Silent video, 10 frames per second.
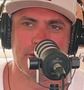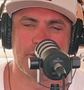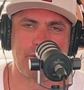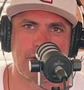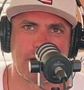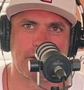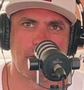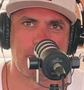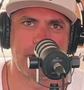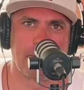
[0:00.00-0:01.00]
we've talked a
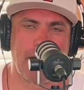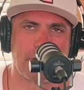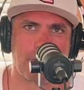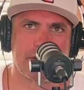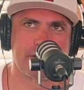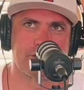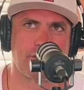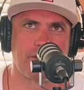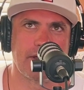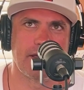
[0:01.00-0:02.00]
little bit about your business
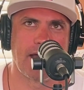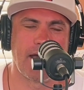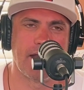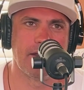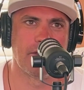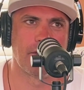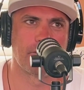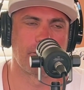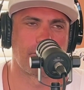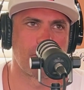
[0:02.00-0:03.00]
journey on
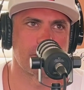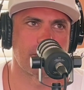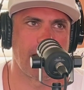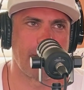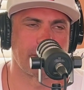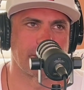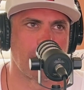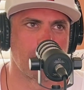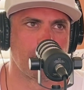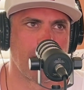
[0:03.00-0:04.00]
the first
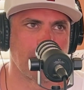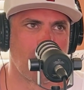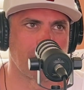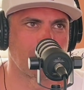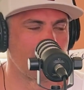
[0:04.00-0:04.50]
episode, but you also